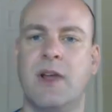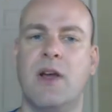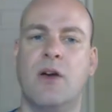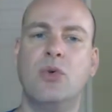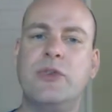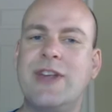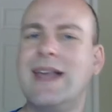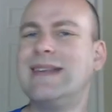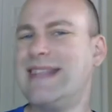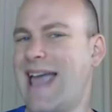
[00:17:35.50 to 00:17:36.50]
Who
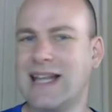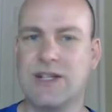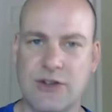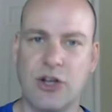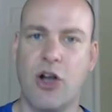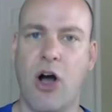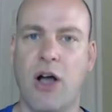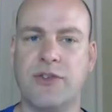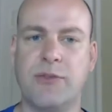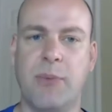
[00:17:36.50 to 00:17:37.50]
says that's the
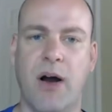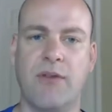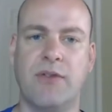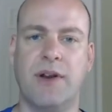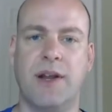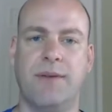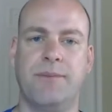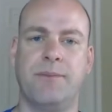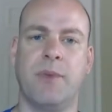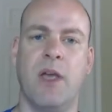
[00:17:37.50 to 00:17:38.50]
cause of poverty?
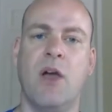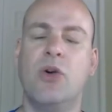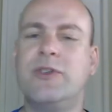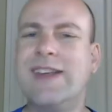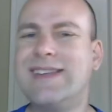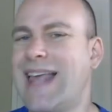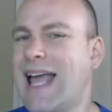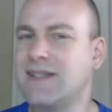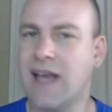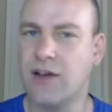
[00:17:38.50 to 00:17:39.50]
Who says
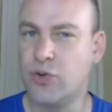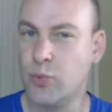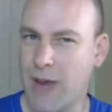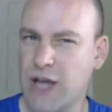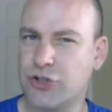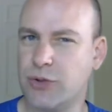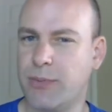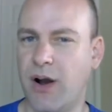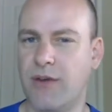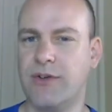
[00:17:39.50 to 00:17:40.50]
that's how you measure
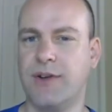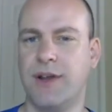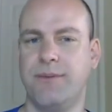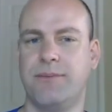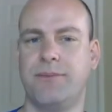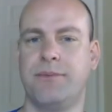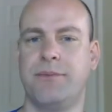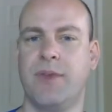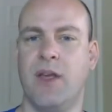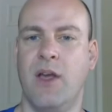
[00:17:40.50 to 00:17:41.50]
poverty?
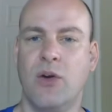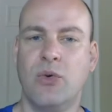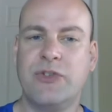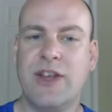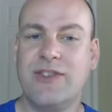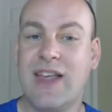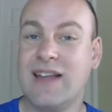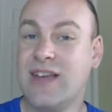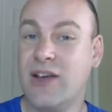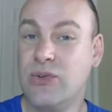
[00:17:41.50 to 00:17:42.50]
Who says
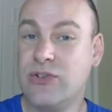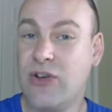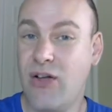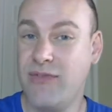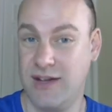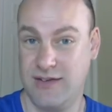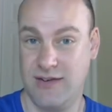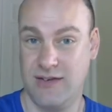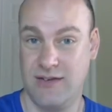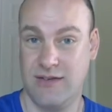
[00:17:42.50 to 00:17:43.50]
that's how you solve it?
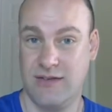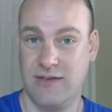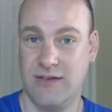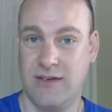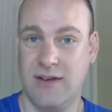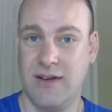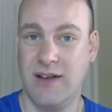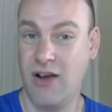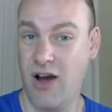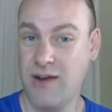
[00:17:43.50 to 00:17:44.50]

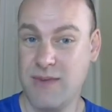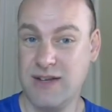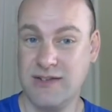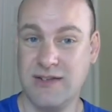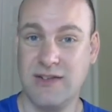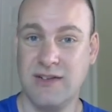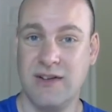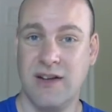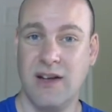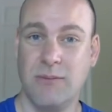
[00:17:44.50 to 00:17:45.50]
Economists?
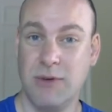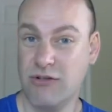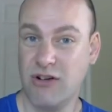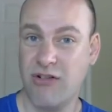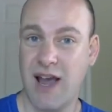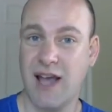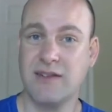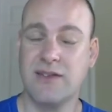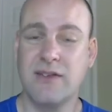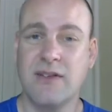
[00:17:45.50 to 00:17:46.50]

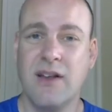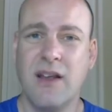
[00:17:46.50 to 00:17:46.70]
Bureaucrats?